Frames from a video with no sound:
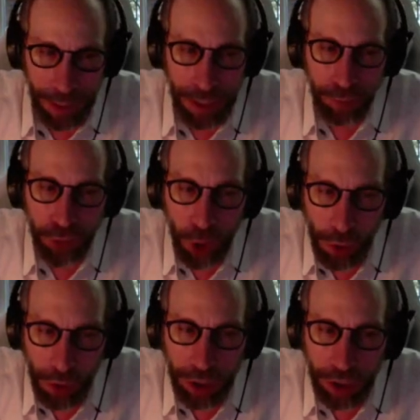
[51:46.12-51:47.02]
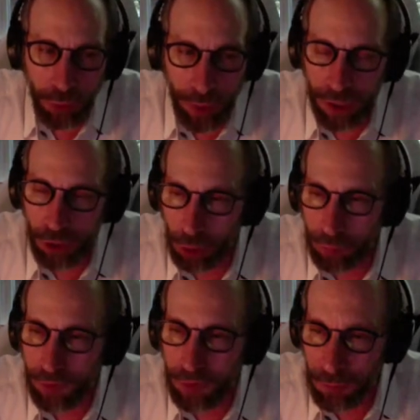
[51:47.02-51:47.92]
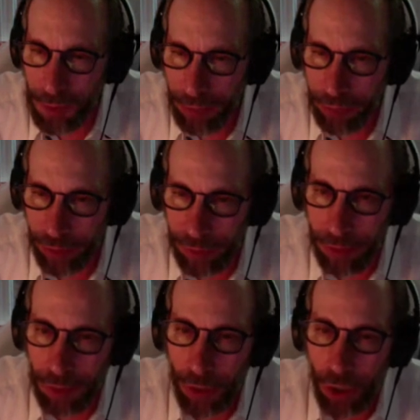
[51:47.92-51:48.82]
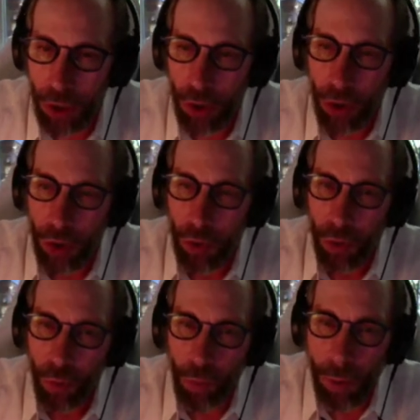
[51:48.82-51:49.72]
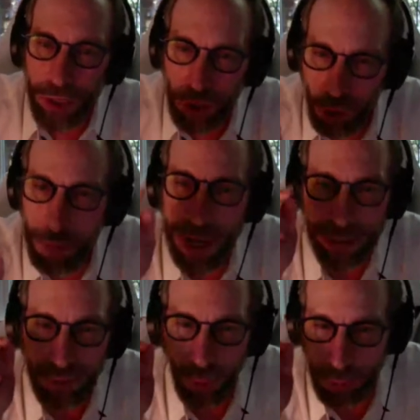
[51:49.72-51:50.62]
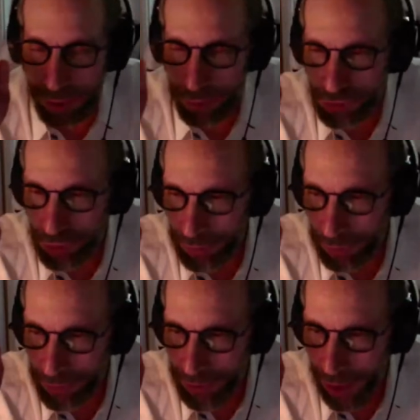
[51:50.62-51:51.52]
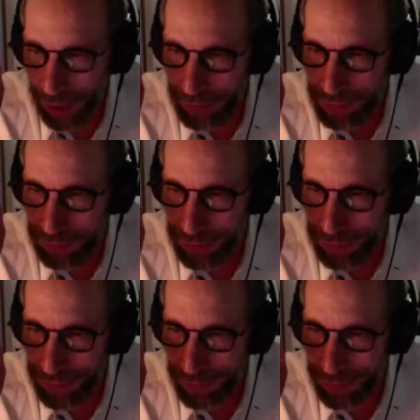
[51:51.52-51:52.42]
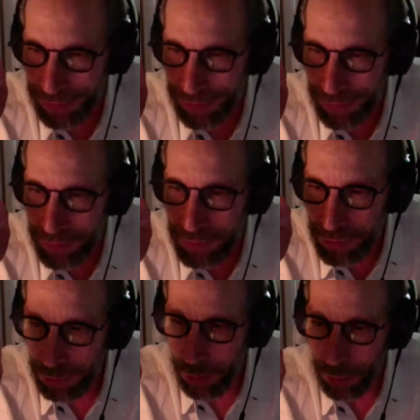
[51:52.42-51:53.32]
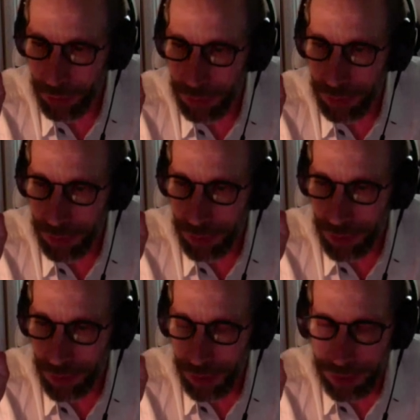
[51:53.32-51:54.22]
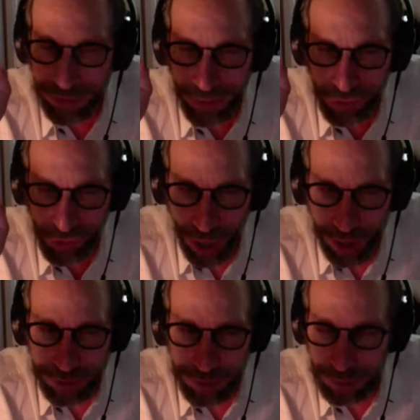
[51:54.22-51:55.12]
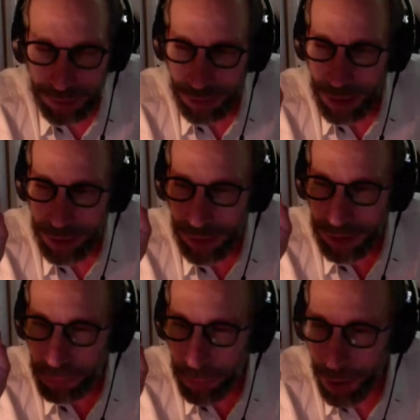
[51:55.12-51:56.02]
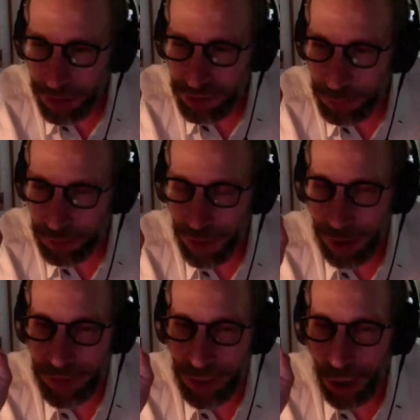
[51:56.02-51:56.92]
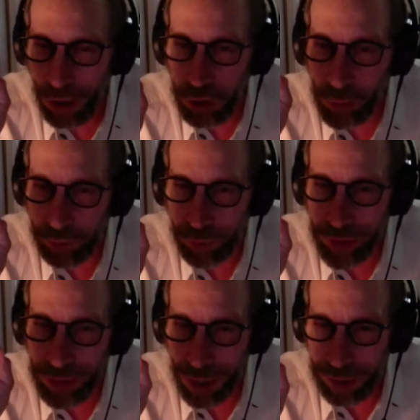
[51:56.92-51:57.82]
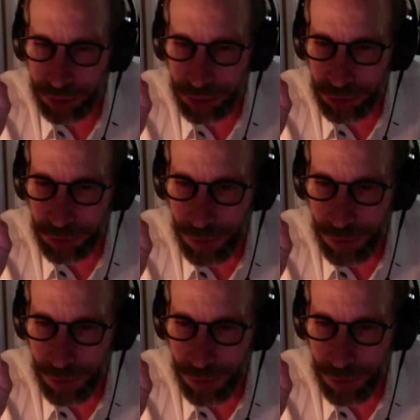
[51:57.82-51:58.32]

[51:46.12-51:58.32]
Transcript: If you were going to create a universe from nothing, what would you make the total energy of every galaxy? Zero. It suggests that it's possible to have the ultimate free lunge.